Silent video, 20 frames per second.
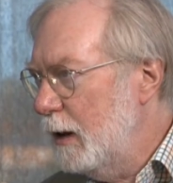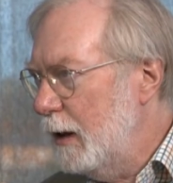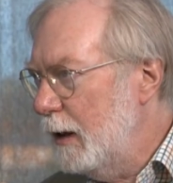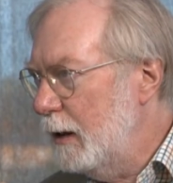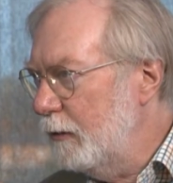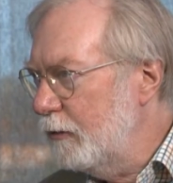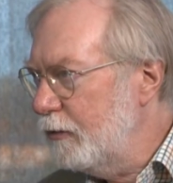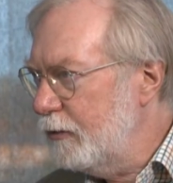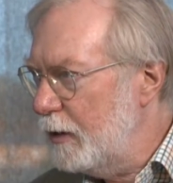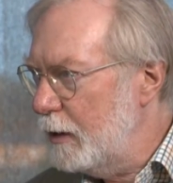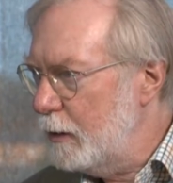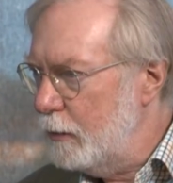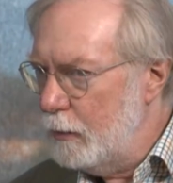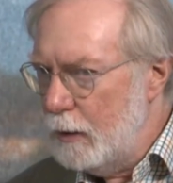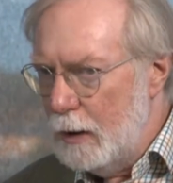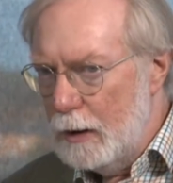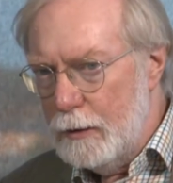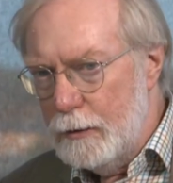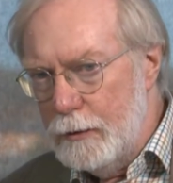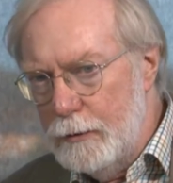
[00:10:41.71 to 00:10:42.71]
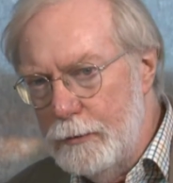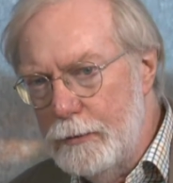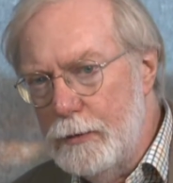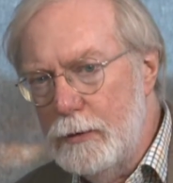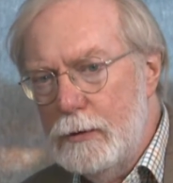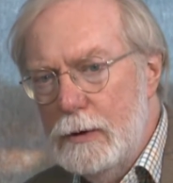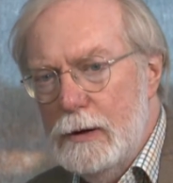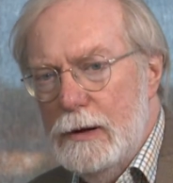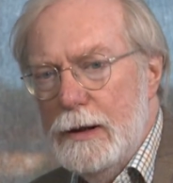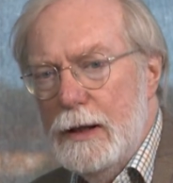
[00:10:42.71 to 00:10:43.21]
And so the
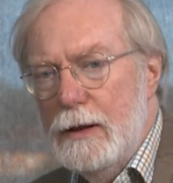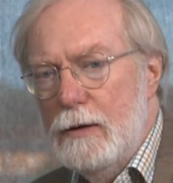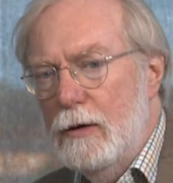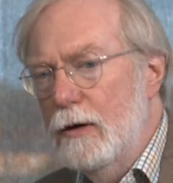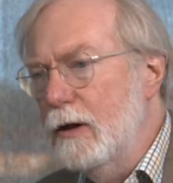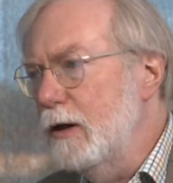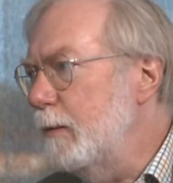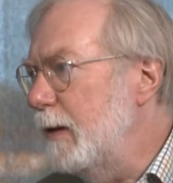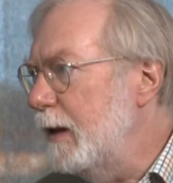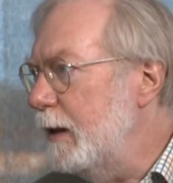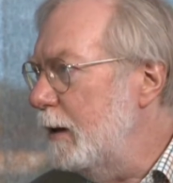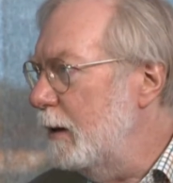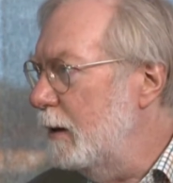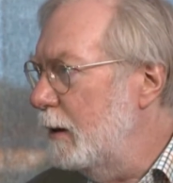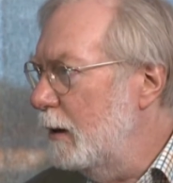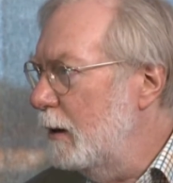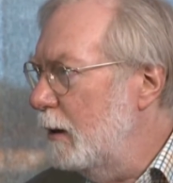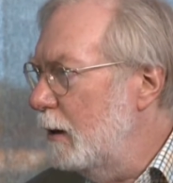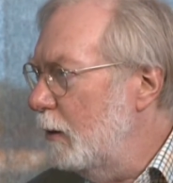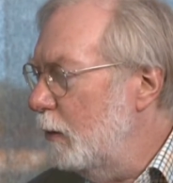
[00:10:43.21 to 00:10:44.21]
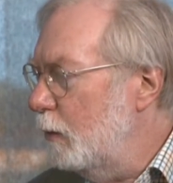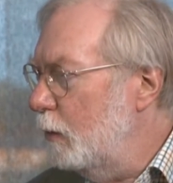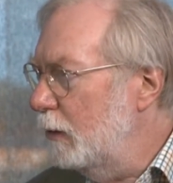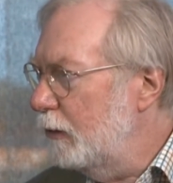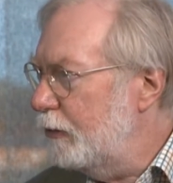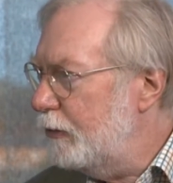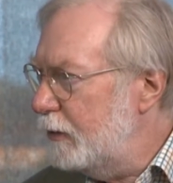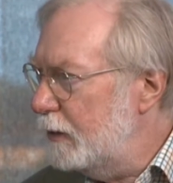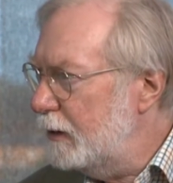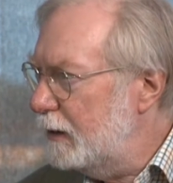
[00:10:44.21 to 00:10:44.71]
rural economy will
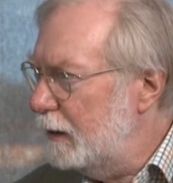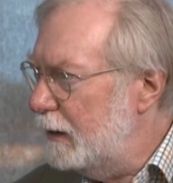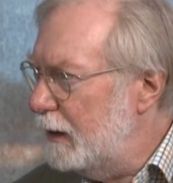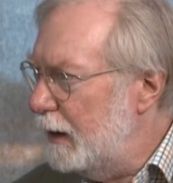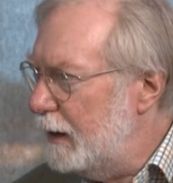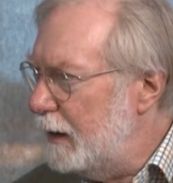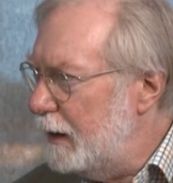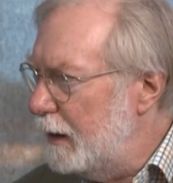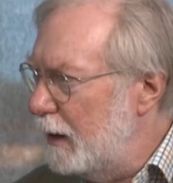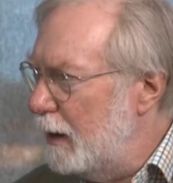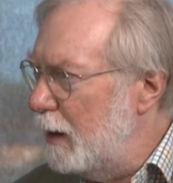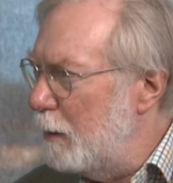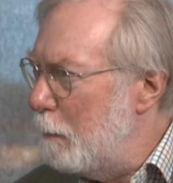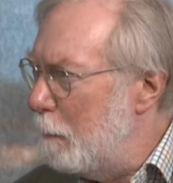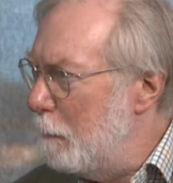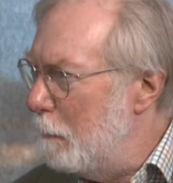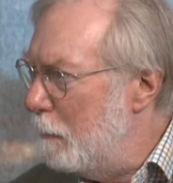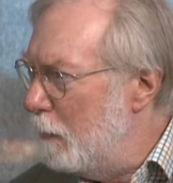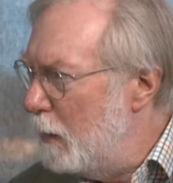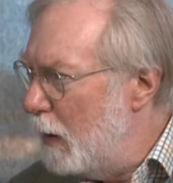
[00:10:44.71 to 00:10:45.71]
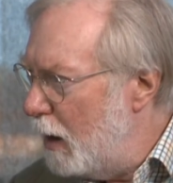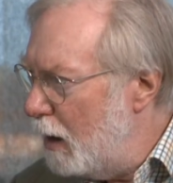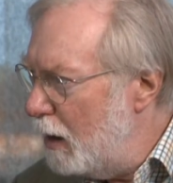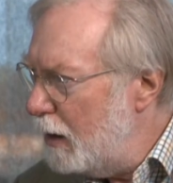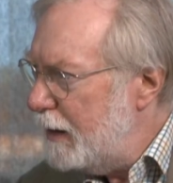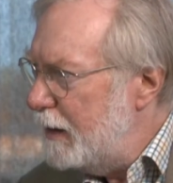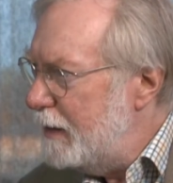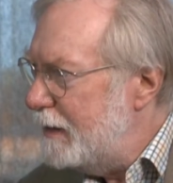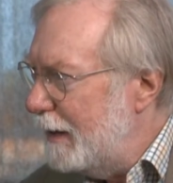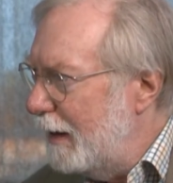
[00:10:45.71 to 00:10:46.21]
certainly
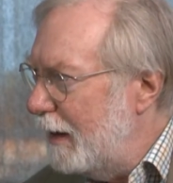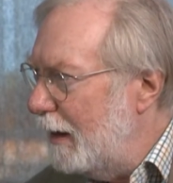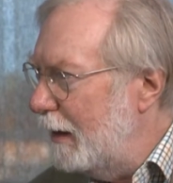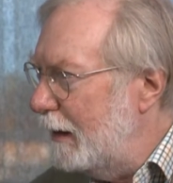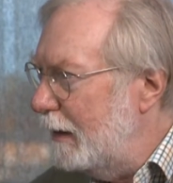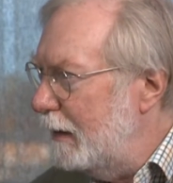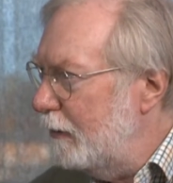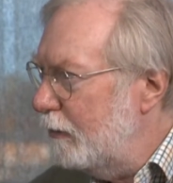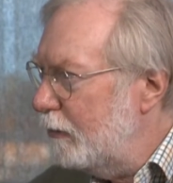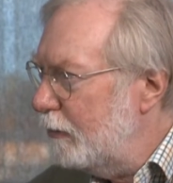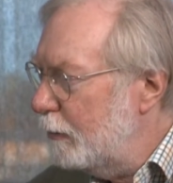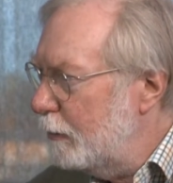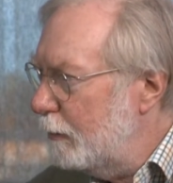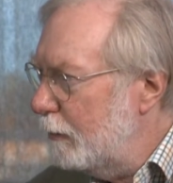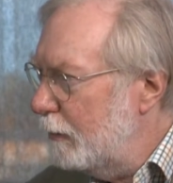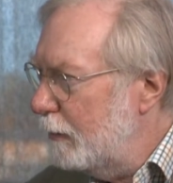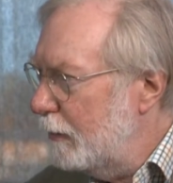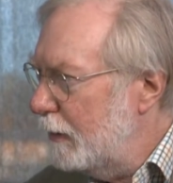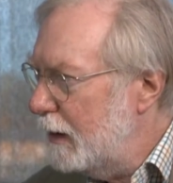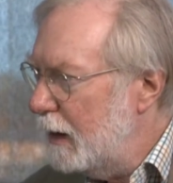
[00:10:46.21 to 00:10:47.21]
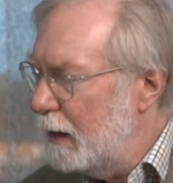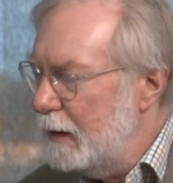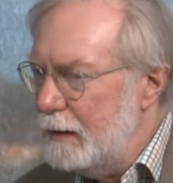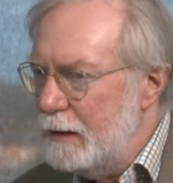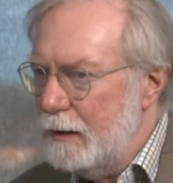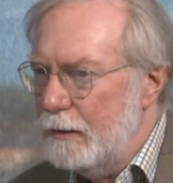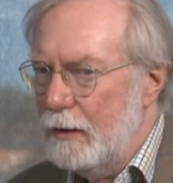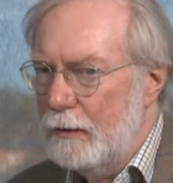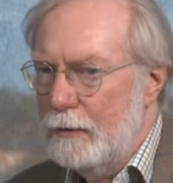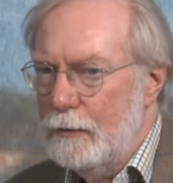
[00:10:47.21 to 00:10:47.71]
marketize the
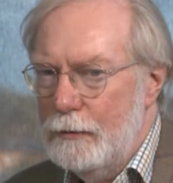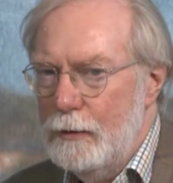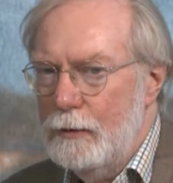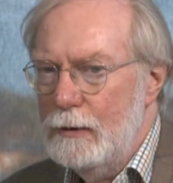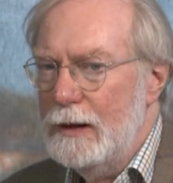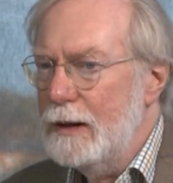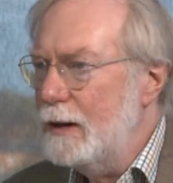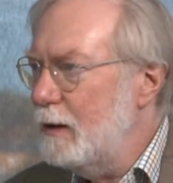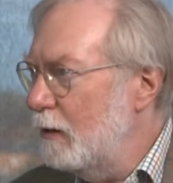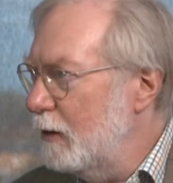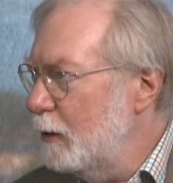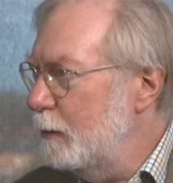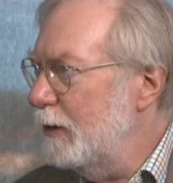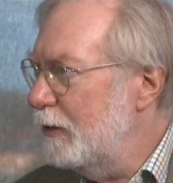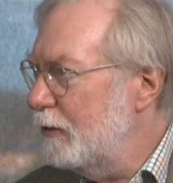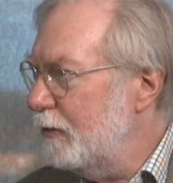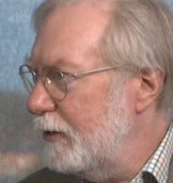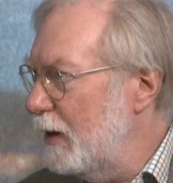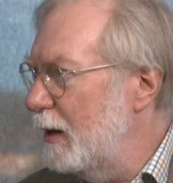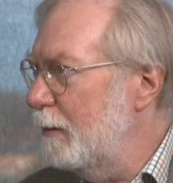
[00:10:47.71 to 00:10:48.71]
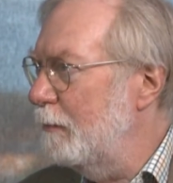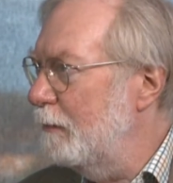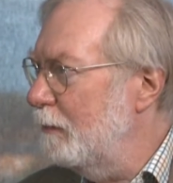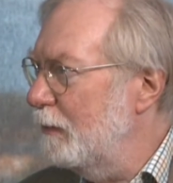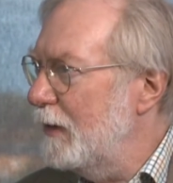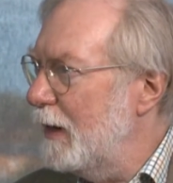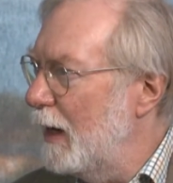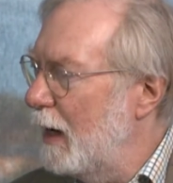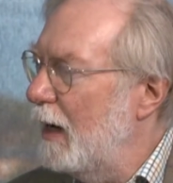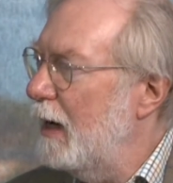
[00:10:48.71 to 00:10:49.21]
idea that the rural economy is some
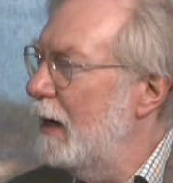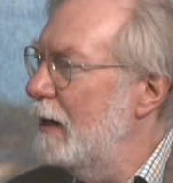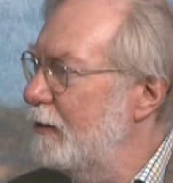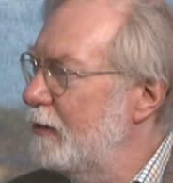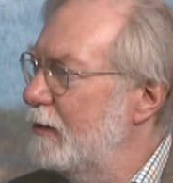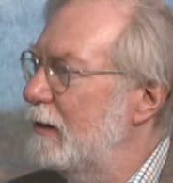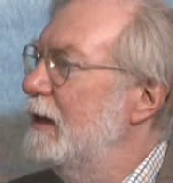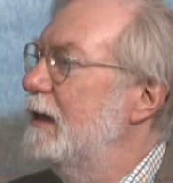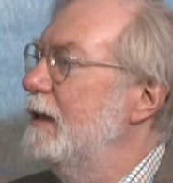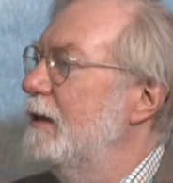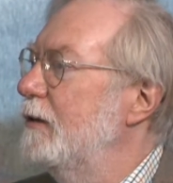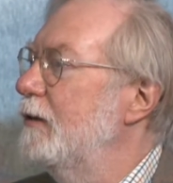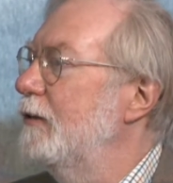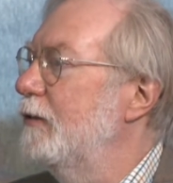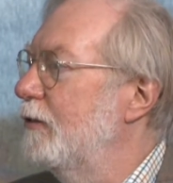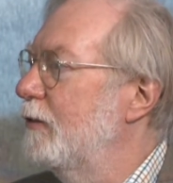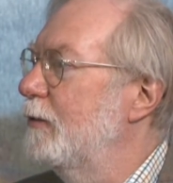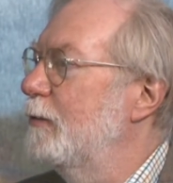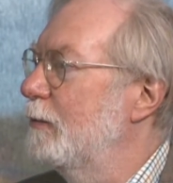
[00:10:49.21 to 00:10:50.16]
isolated